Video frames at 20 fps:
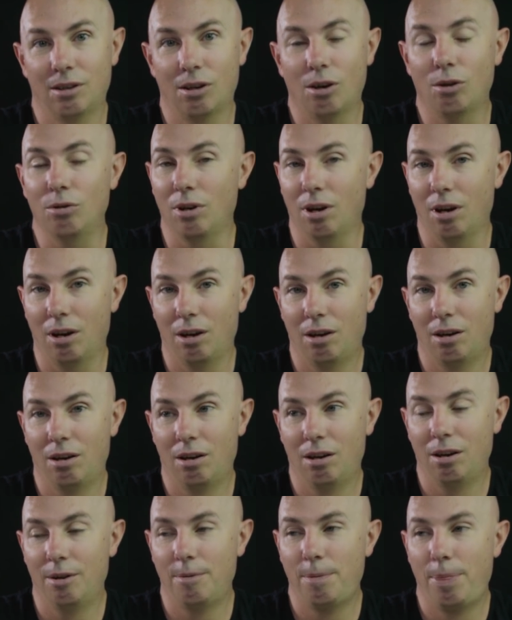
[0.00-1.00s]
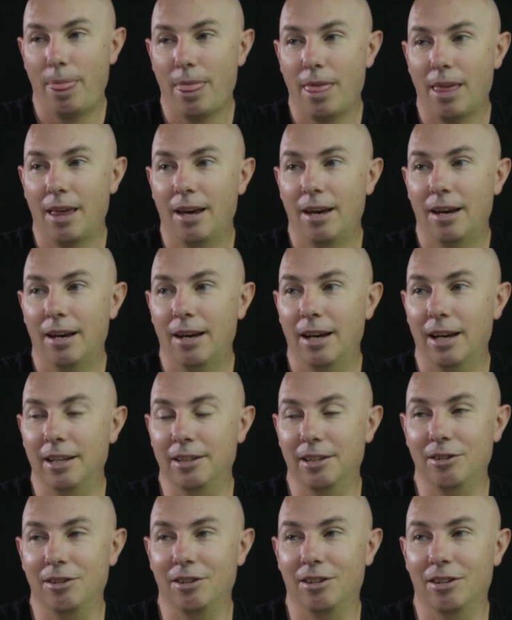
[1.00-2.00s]
Oh, yeah.
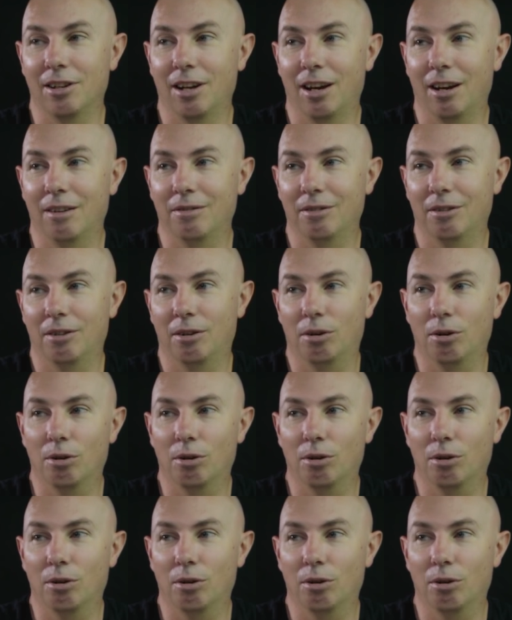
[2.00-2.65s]
And then you could have,